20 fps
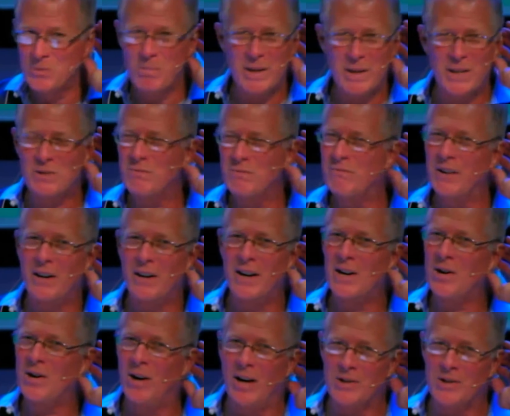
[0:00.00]
but it's very
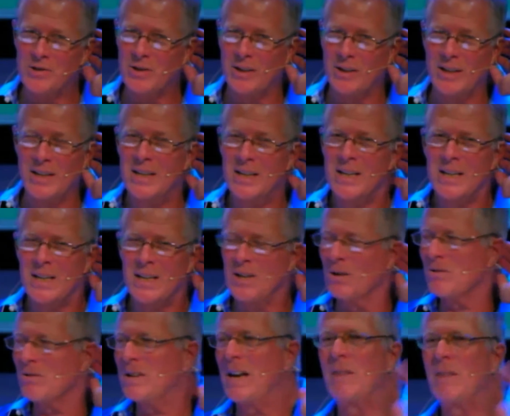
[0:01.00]
costly.
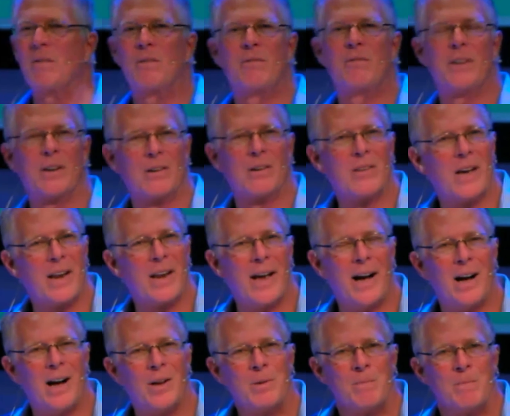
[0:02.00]
David figured that
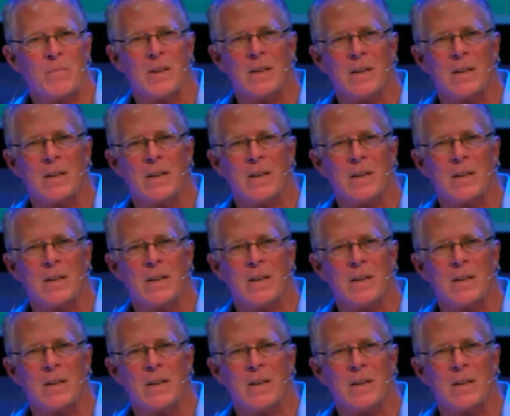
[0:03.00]
out.